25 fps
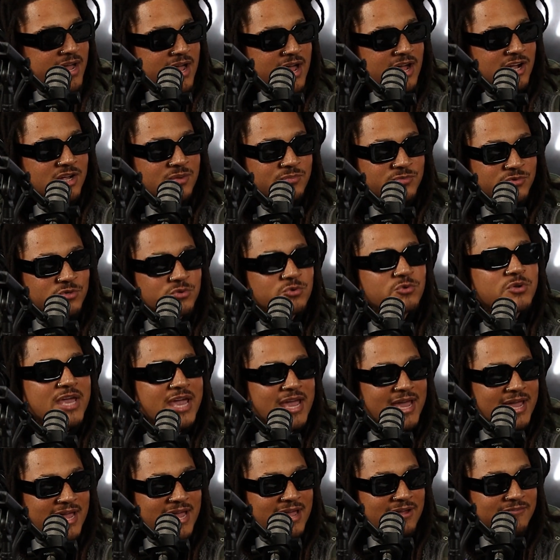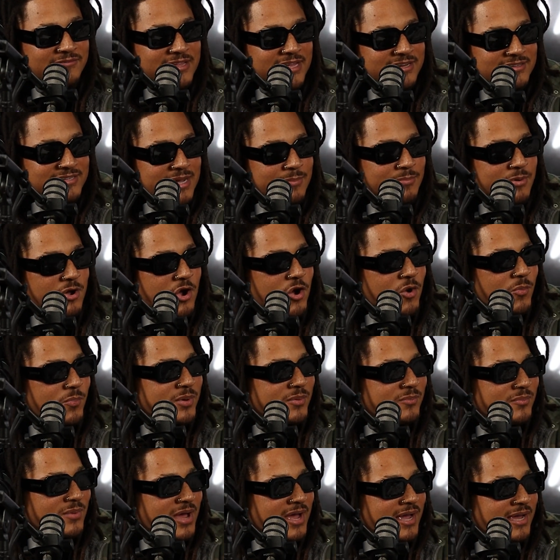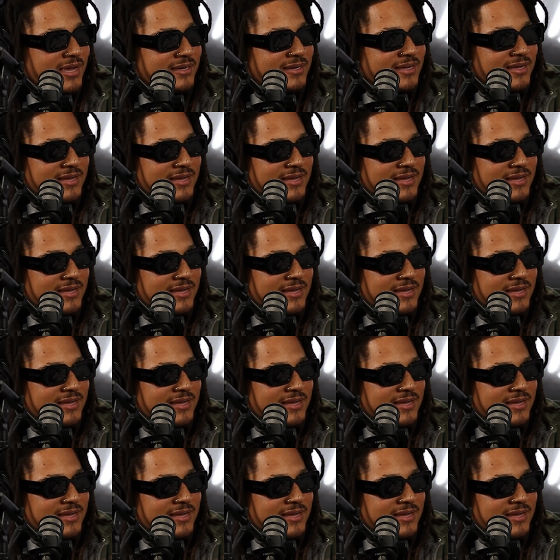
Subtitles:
How come you can't have that type of open mind?